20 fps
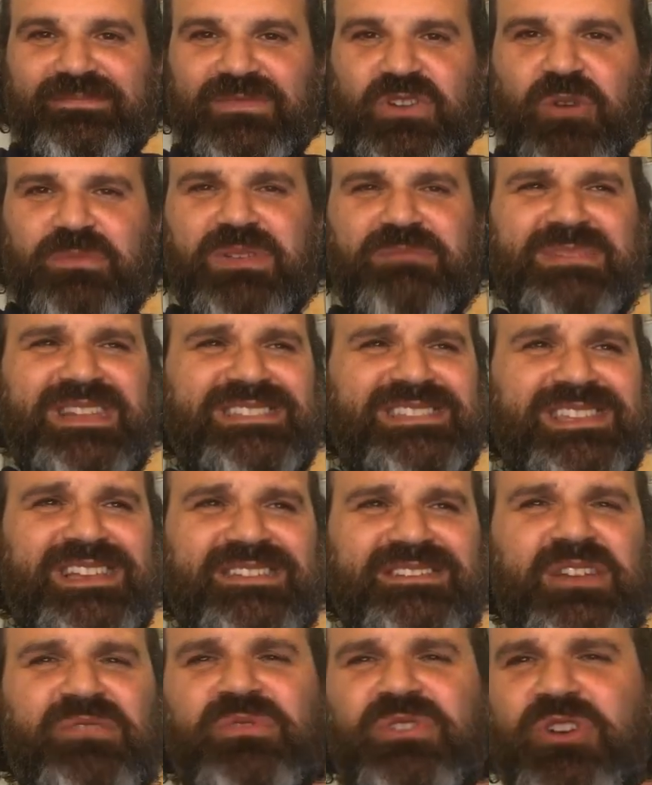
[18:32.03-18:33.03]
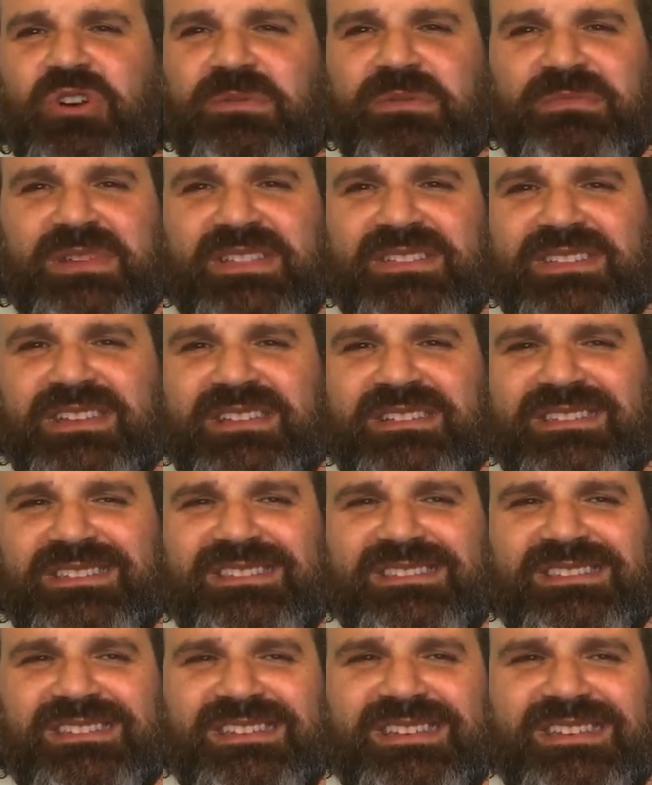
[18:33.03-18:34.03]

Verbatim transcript: Hope that made sense. I really hope that made sense.